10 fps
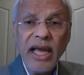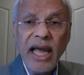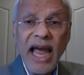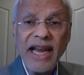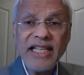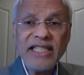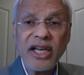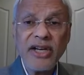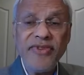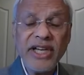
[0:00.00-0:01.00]
And it's a
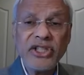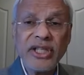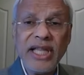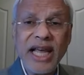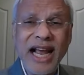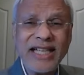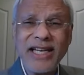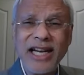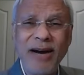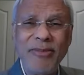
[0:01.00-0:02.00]
conviction that
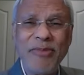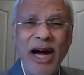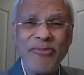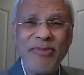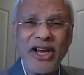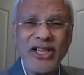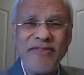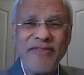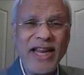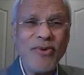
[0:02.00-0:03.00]
hasn't come about because
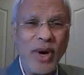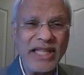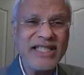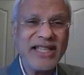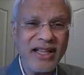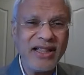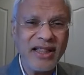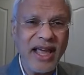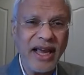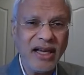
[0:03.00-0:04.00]
of any one single
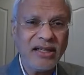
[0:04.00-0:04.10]
thing,